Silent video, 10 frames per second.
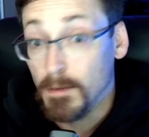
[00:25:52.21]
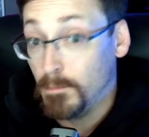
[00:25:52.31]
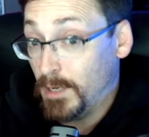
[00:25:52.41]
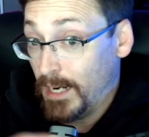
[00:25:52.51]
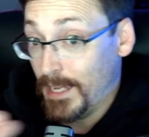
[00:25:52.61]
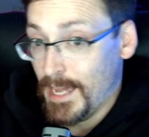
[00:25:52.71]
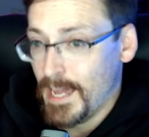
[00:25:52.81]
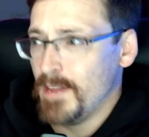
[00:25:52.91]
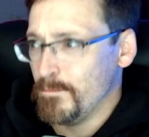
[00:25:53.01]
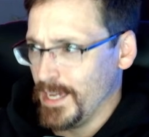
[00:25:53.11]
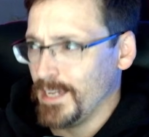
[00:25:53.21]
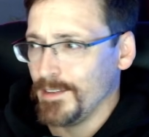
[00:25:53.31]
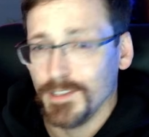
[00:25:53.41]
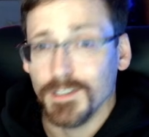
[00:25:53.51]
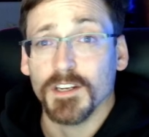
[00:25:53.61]
but I hate
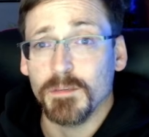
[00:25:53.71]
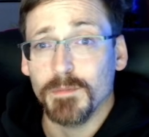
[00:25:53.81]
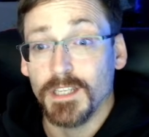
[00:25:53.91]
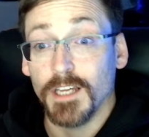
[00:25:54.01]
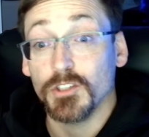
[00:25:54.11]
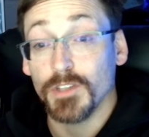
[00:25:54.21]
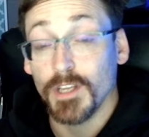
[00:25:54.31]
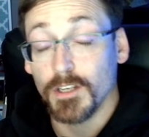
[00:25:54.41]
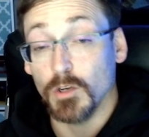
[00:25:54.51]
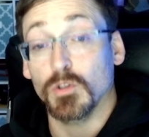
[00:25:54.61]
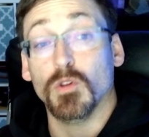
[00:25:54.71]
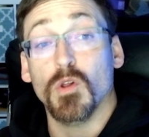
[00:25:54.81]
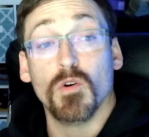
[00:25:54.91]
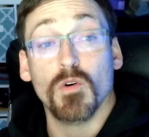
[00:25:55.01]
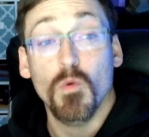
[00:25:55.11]
making the documentation that goes
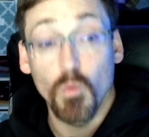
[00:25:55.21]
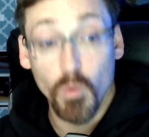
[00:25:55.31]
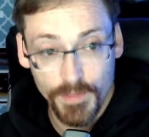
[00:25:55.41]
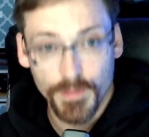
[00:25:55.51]
along with the